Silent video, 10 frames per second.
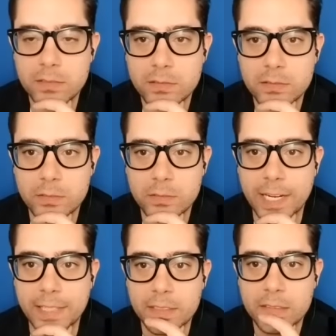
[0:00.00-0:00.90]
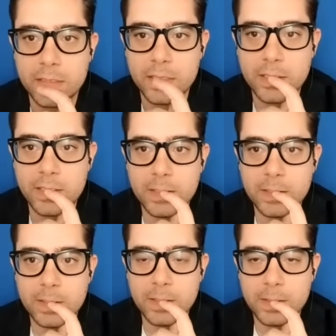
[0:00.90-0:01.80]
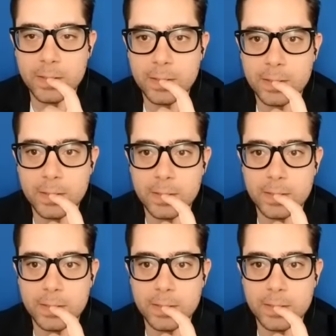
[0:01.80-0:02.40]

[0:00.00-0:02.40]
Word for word: Right. Right. Um, so, you